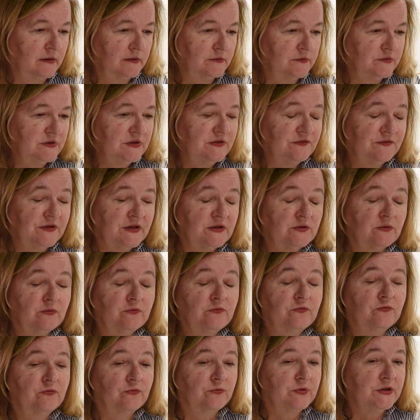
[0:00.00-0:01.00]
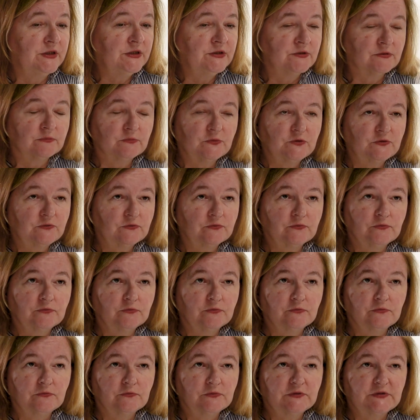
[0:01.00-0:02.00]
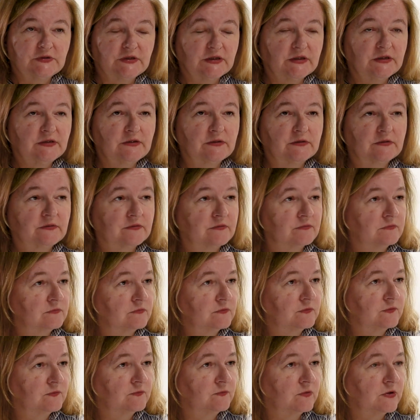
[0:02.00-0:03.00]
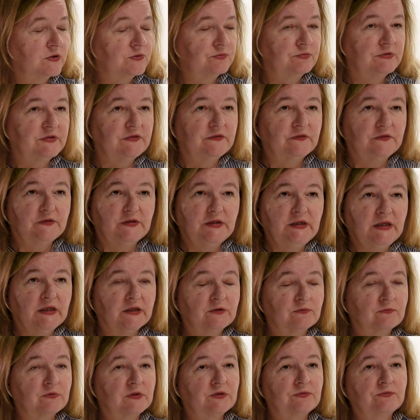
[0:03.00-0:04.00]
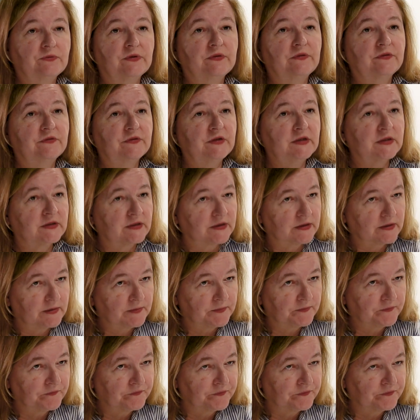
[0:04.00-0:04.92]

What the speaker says: defend our freedom to state what we see and what we think.